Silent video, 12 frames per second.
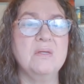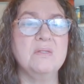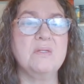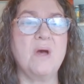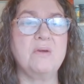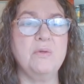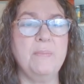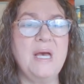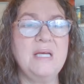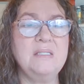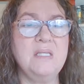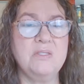Dr.
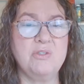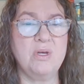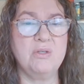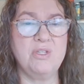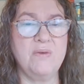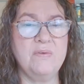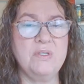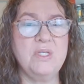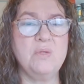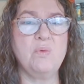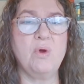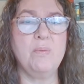Bass and John
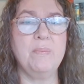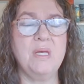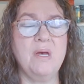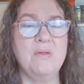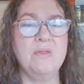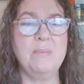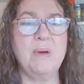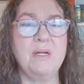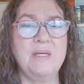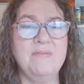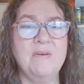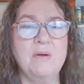Jefferson wrote Beyond the
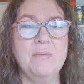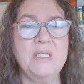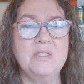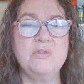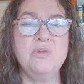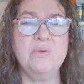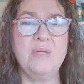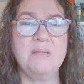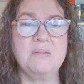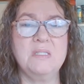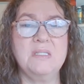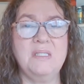Body Farm in
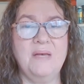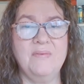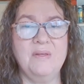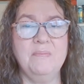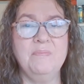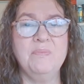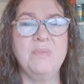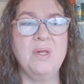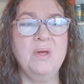2007.